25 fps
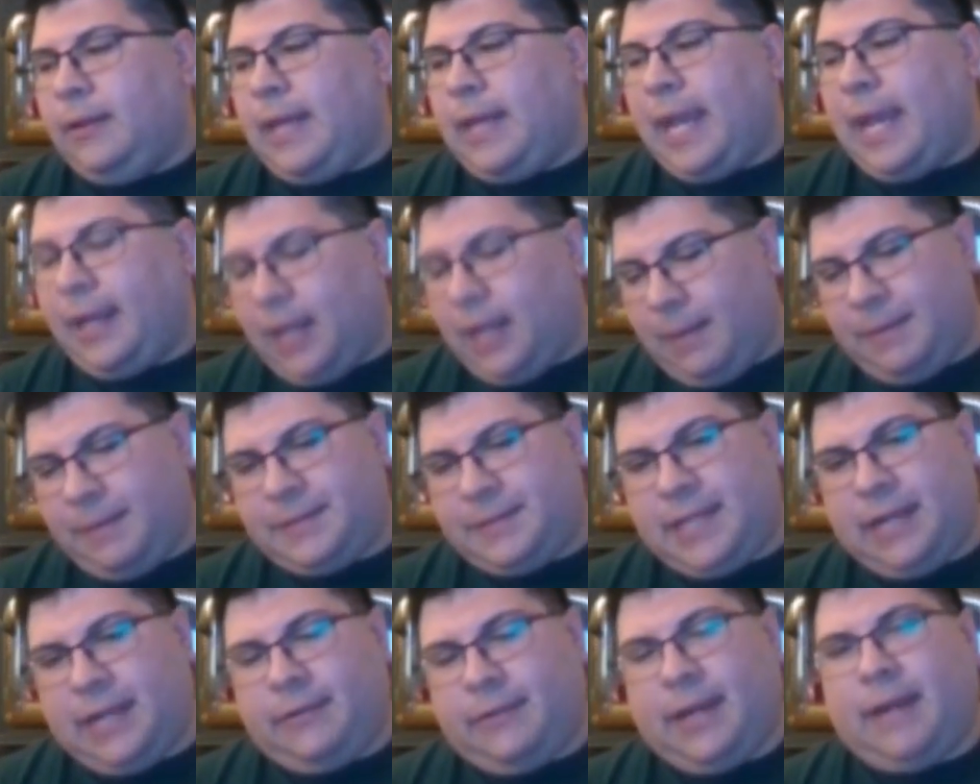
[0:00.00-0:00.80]

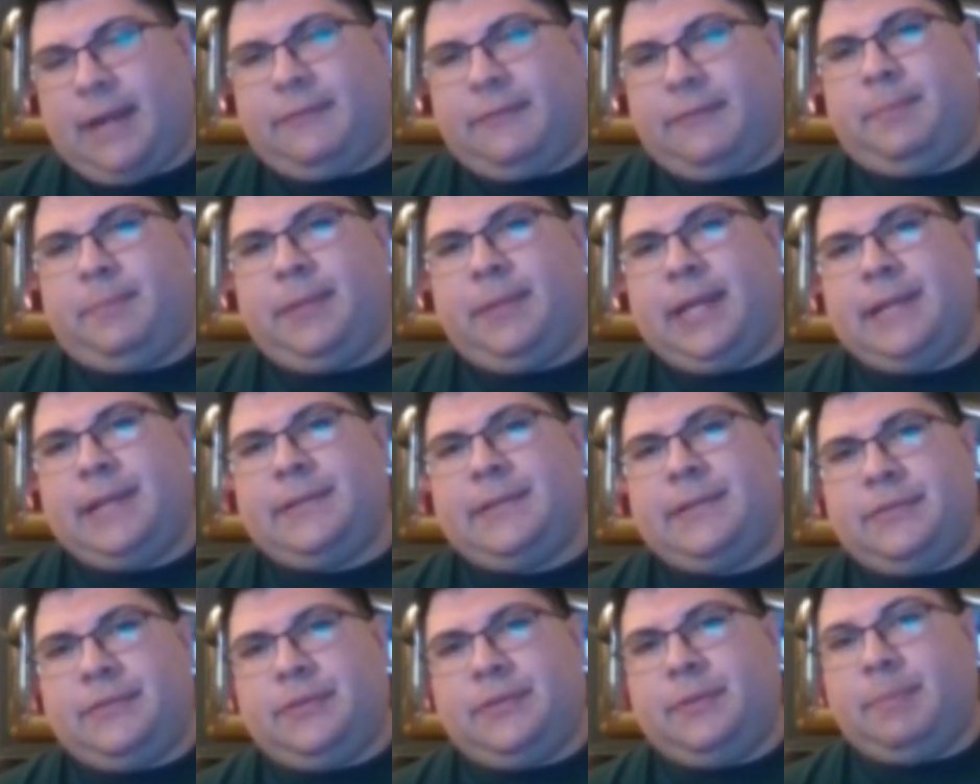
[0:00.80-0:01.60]
economic statecraft
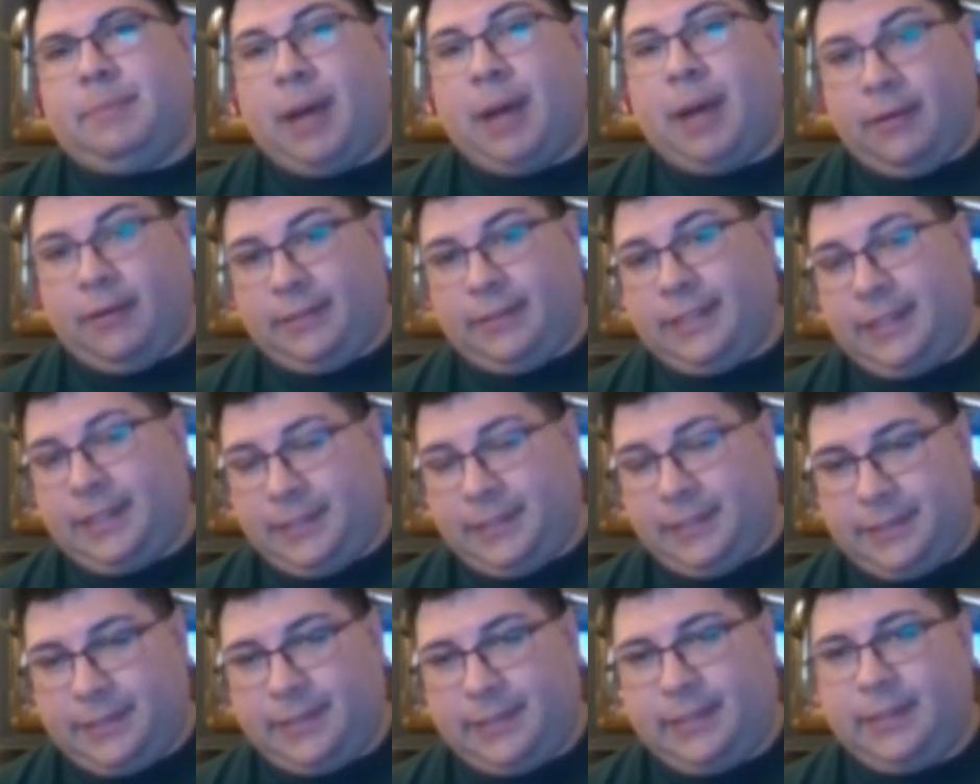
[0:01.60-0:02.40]
plays into
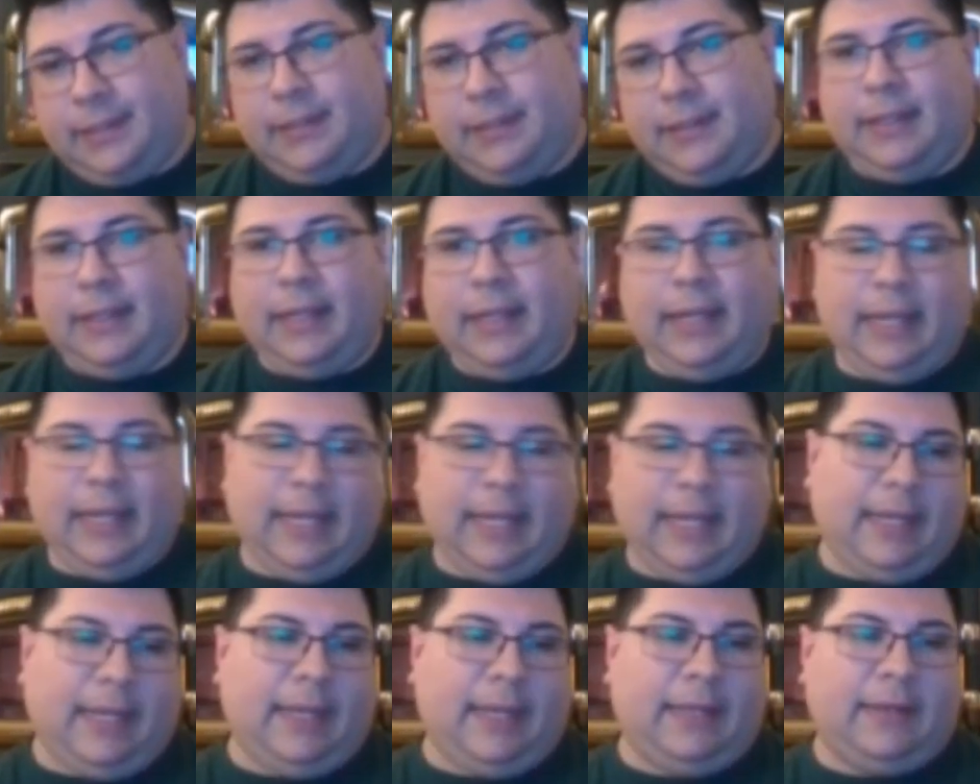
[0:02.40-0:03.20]
politics
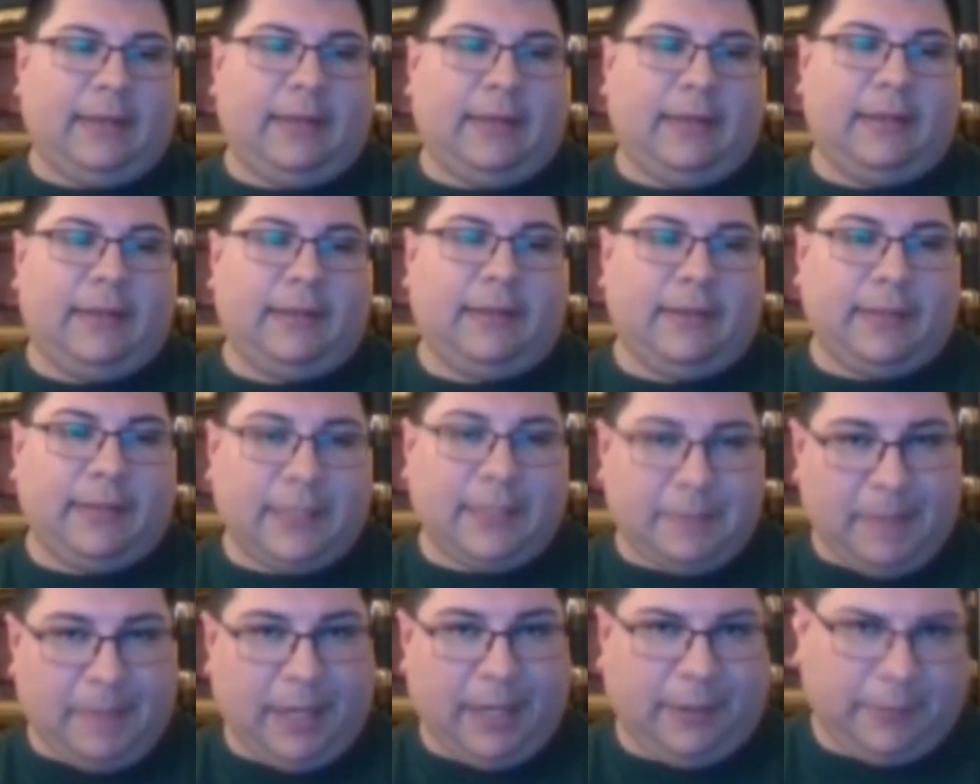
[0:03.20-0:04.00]
in
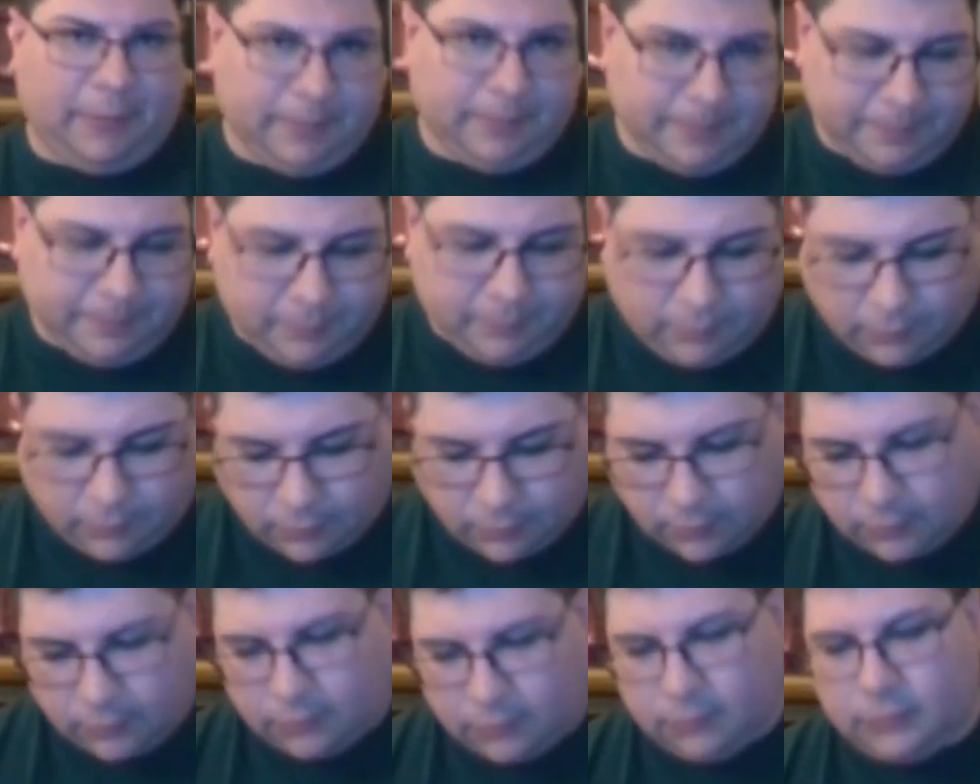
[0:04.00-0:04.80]
this manner.
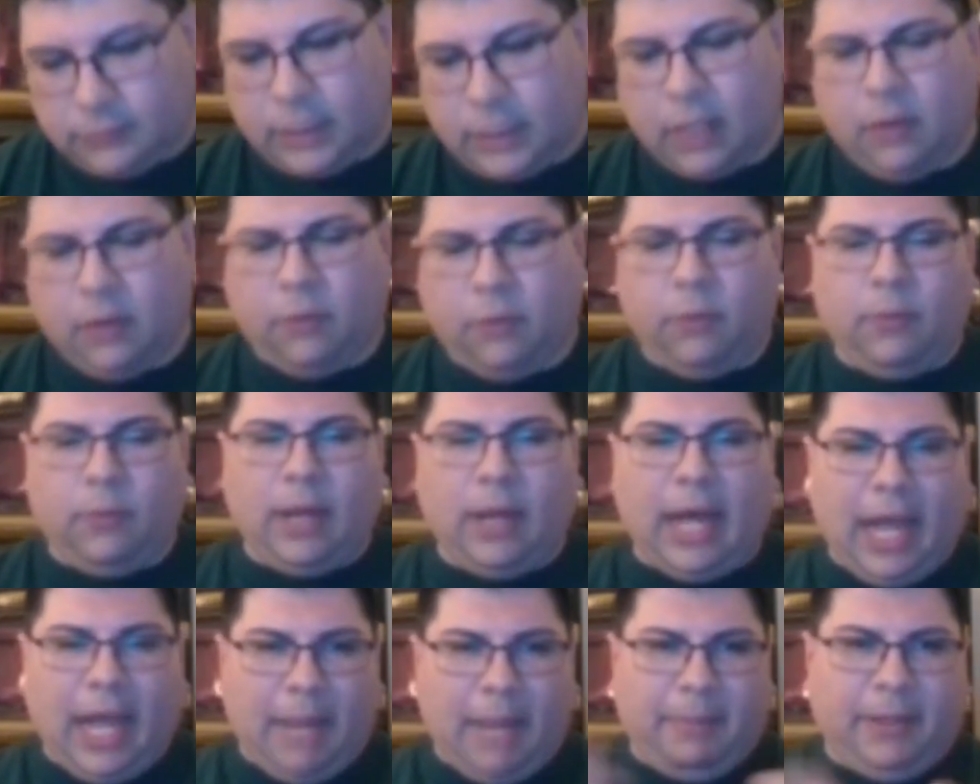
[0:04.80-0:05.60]

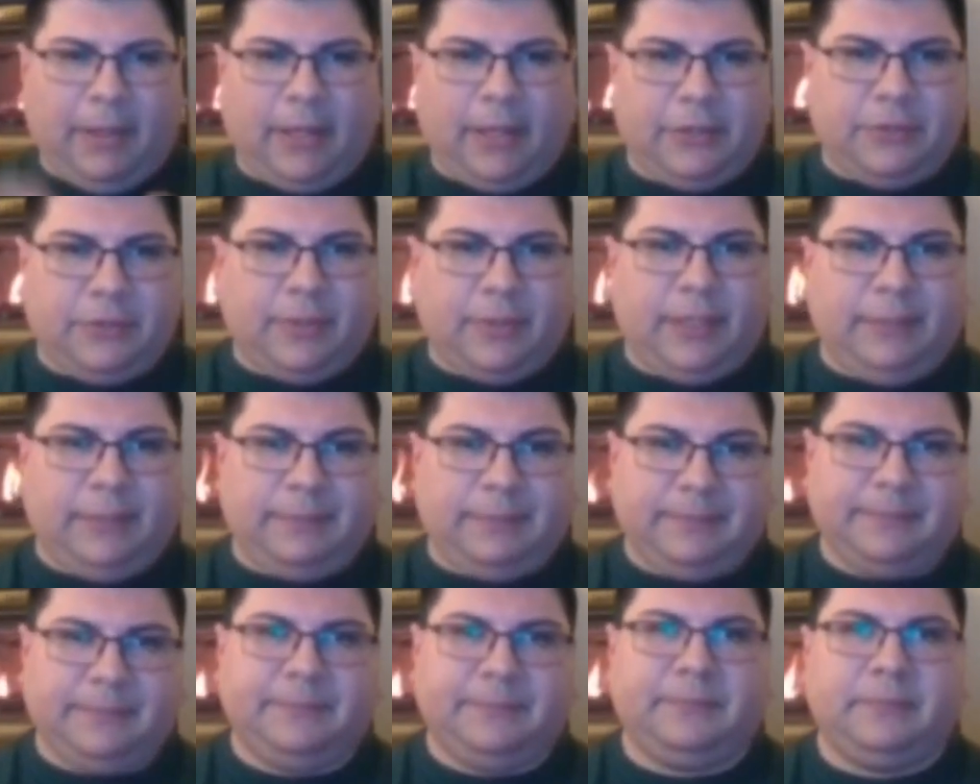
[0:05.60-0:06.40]
I'm a
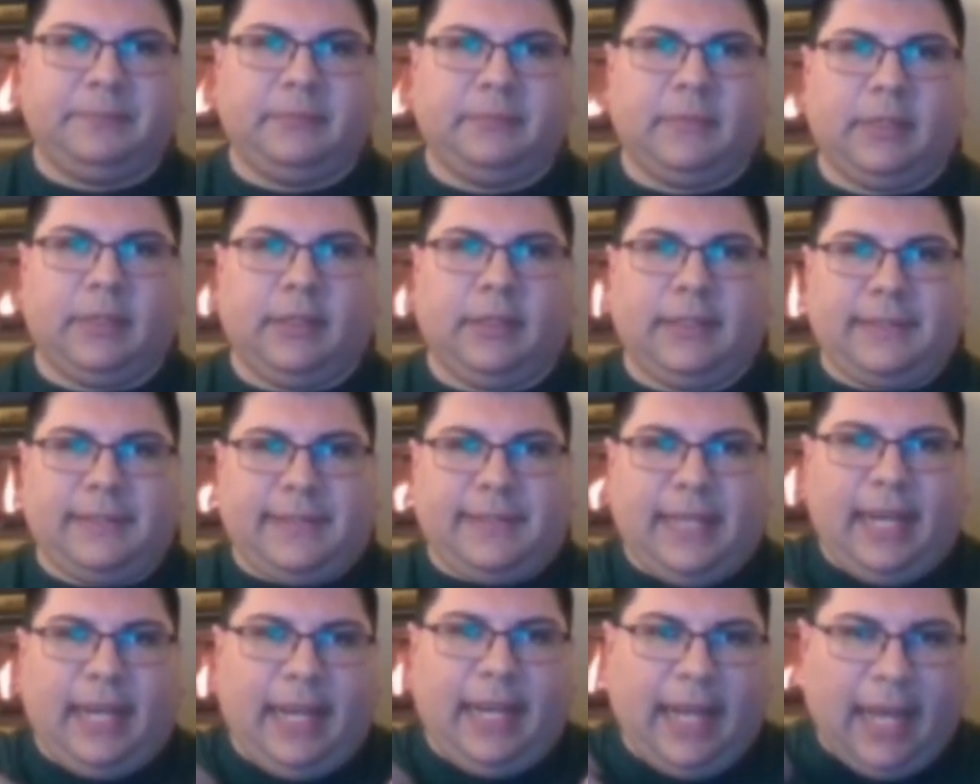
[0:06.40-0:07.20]
country,
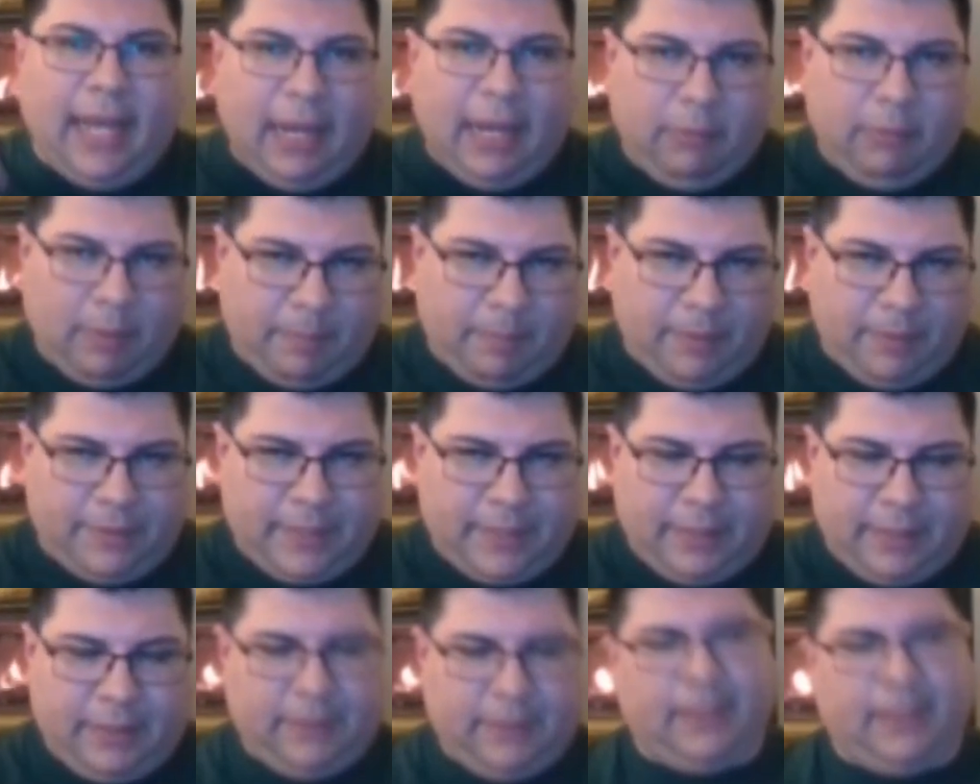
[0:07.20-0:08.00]
let's say I
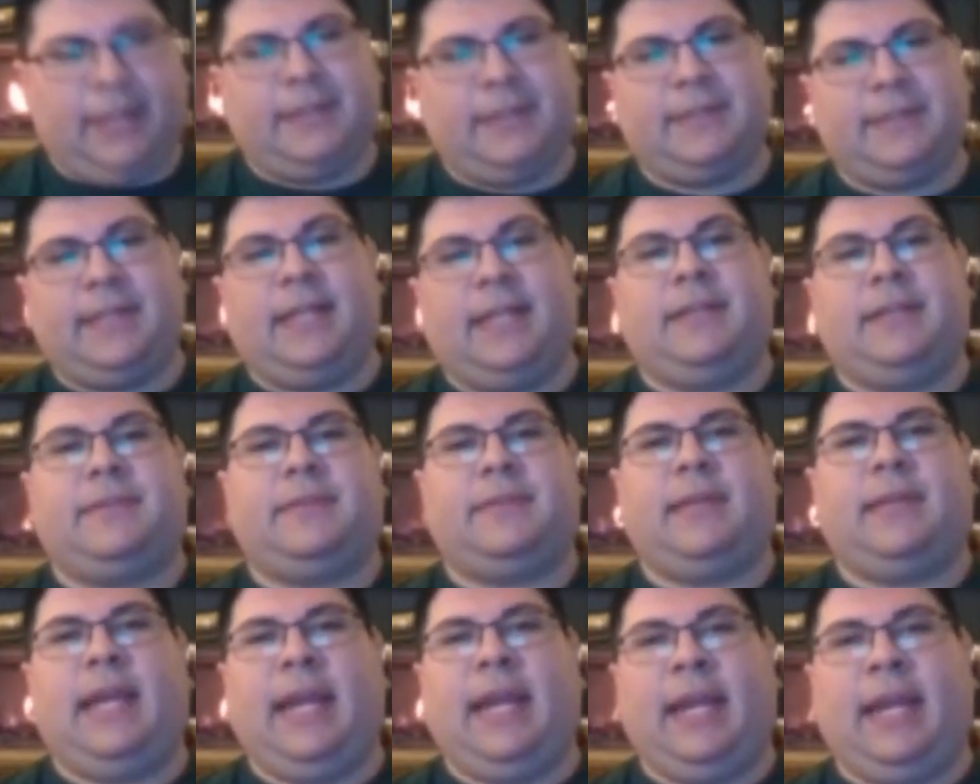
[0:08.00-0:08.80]
represent the United
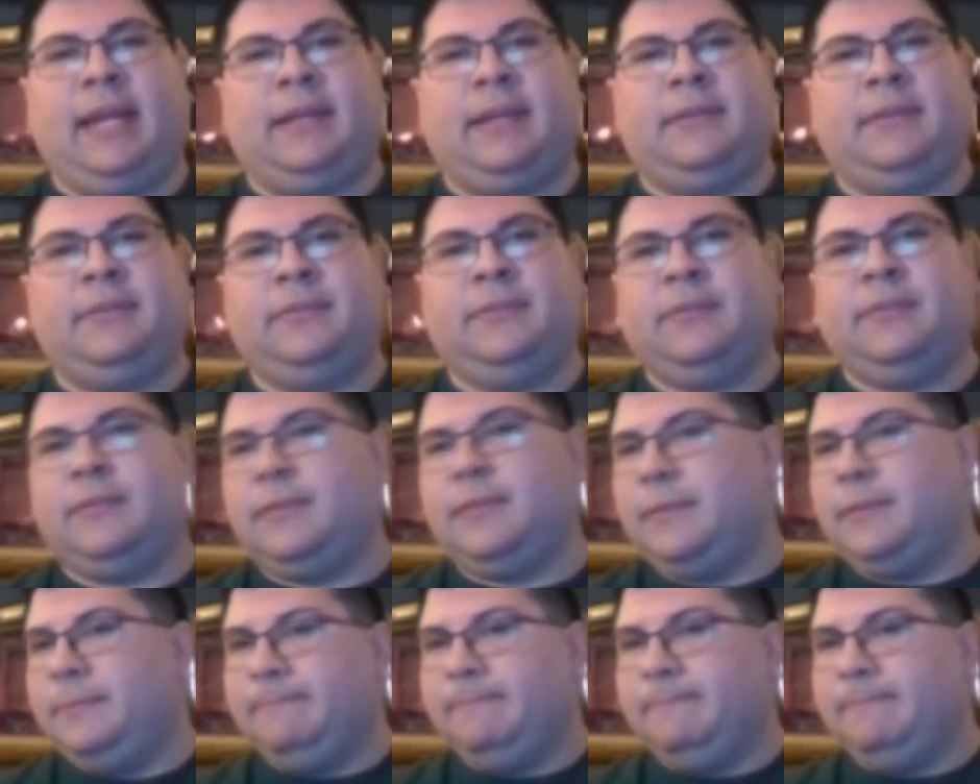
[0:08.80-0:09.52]
States, and